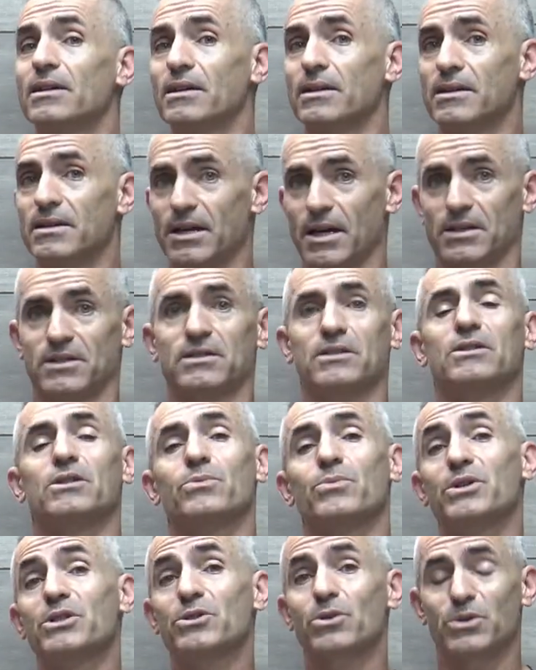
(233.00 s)
Yes, the
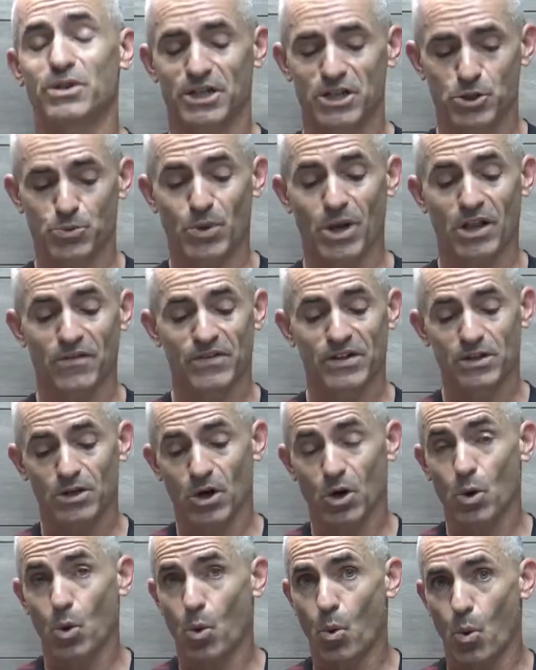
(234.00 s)
research is relevant
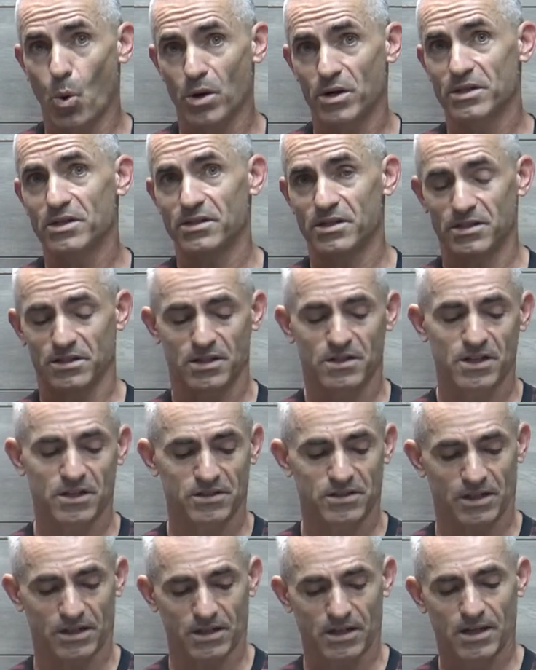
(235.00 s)
according to this
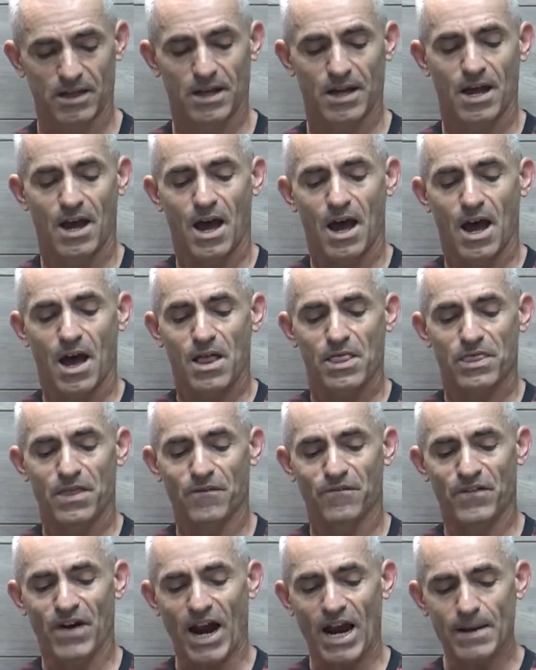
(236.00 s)
statistic. The
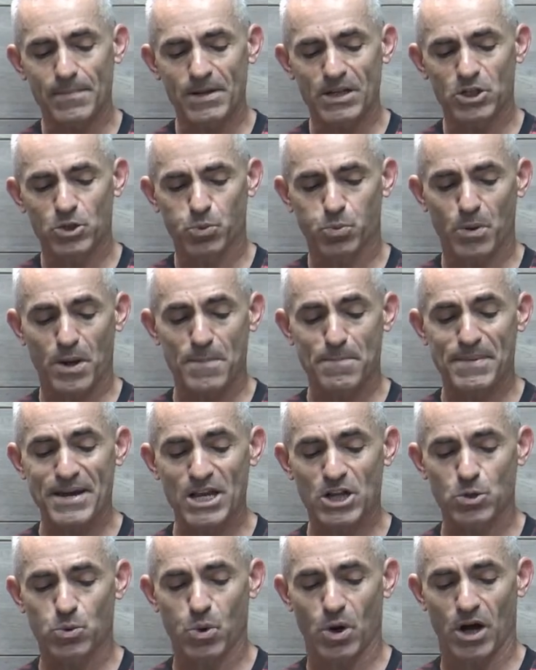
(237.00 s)
vitamin
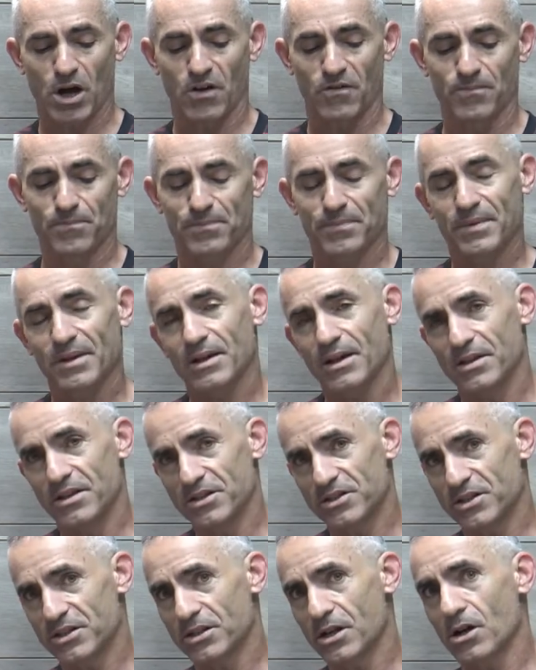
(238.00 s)
B12, and this
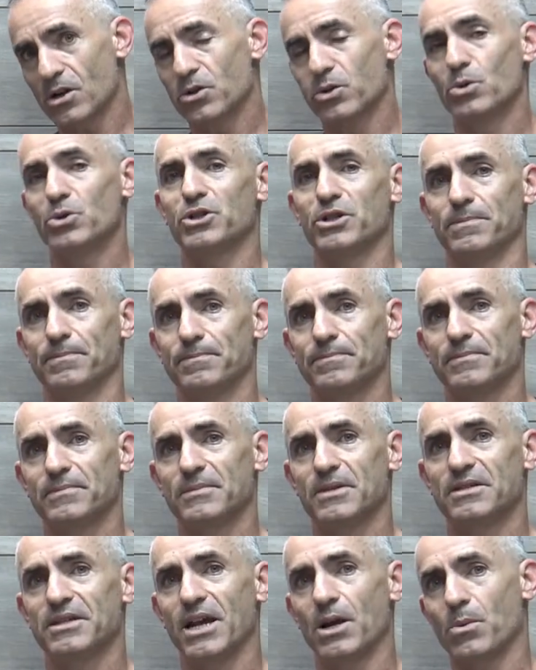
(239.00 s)
is the conclusion
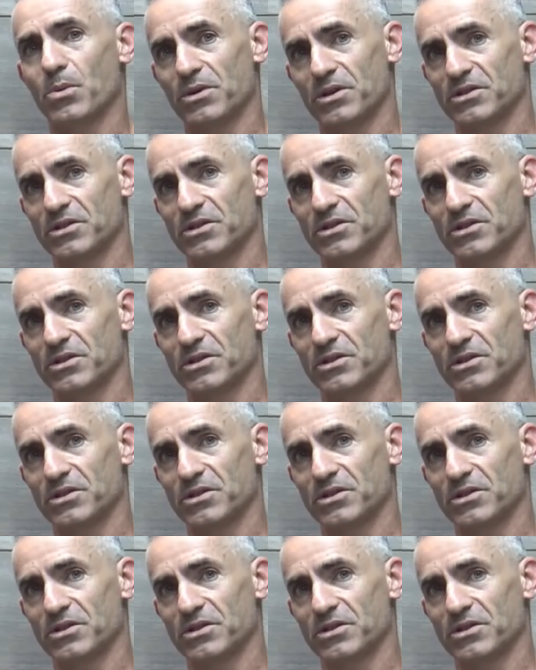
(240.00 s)
to take with the